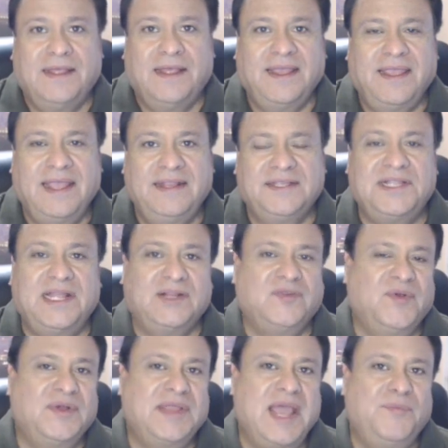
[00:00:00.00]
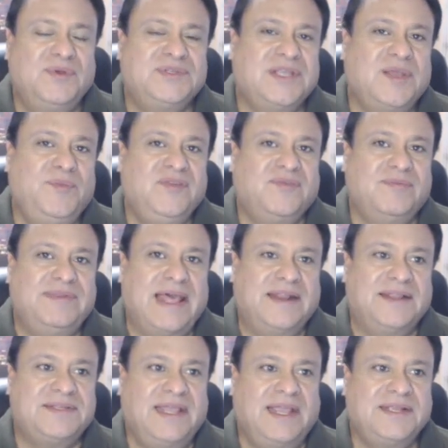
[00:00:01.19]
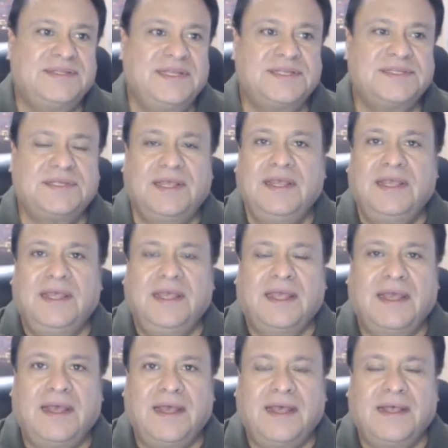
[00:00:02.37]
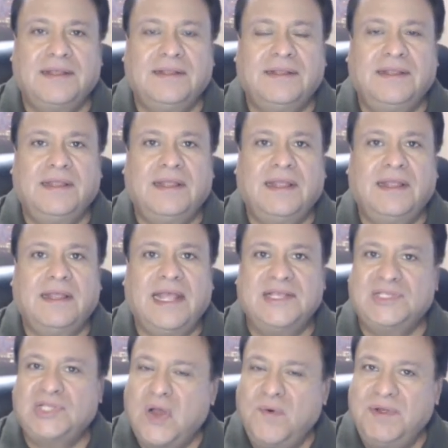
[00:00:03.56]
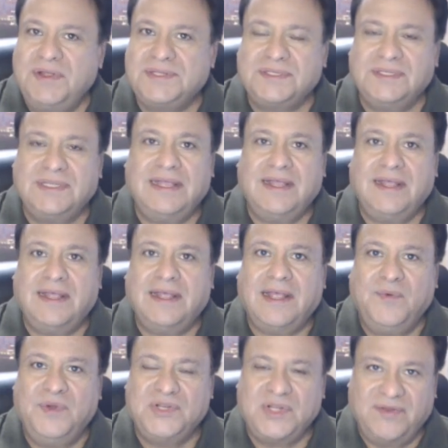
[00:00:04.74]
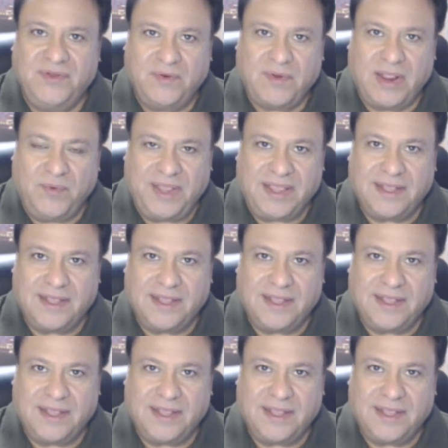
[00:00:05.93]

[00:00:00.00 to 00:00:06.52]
Again, this is Dr. Phil Campos coming from Dallas, Texas. As always, I wish you have a great week.